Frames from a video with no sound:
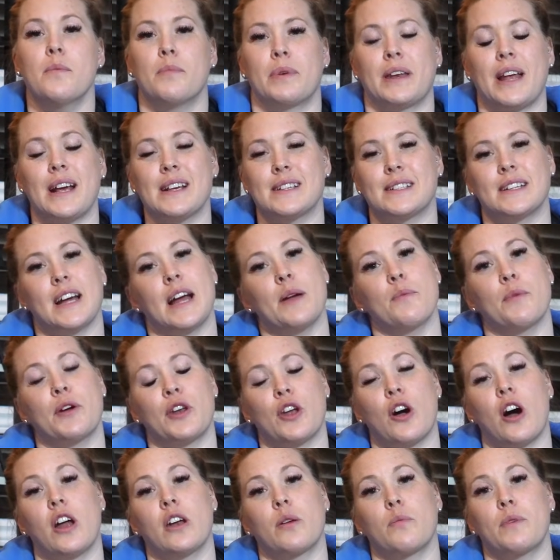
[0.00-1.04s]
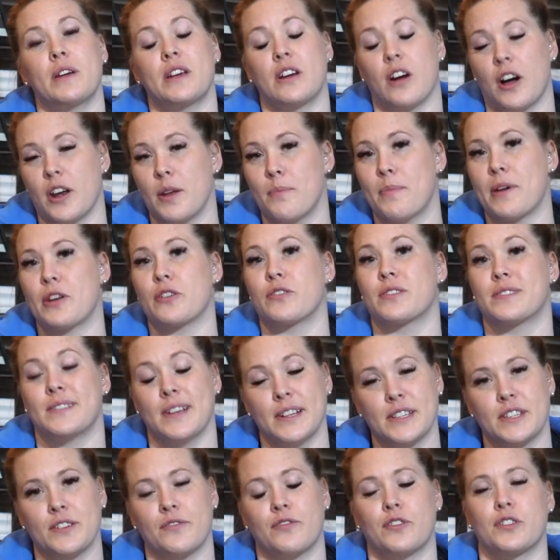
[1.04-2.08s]
But as time went on and we got a better
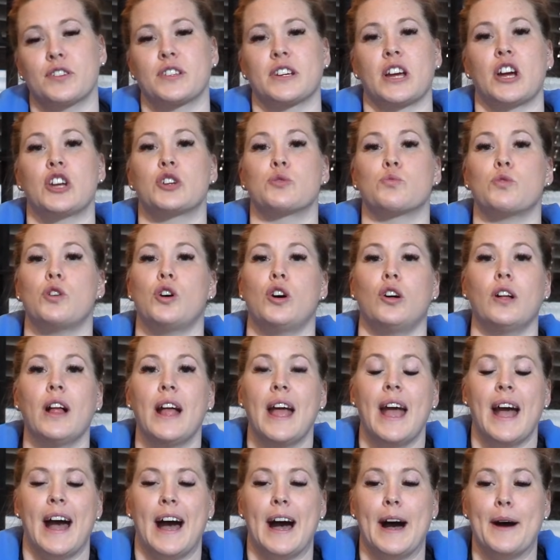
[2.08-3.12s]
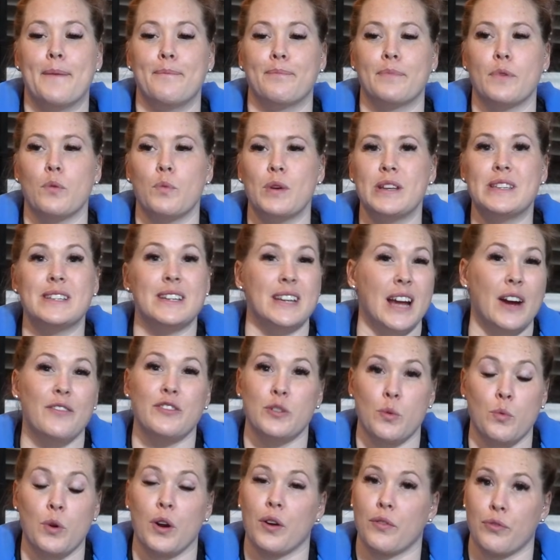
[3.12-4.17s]
sense of her schedule, um, we did have
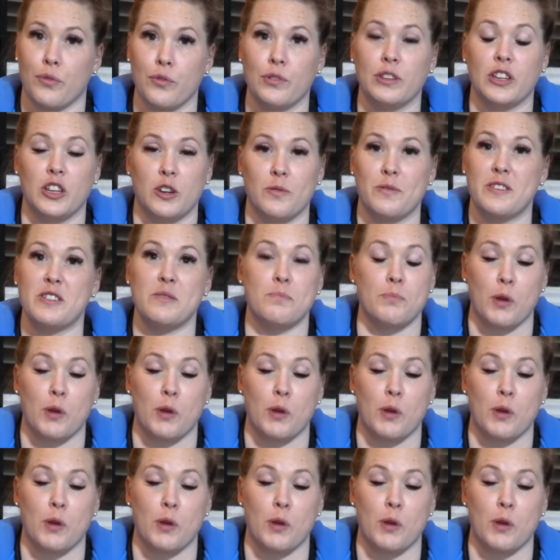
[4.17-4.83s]
to work through a little bit of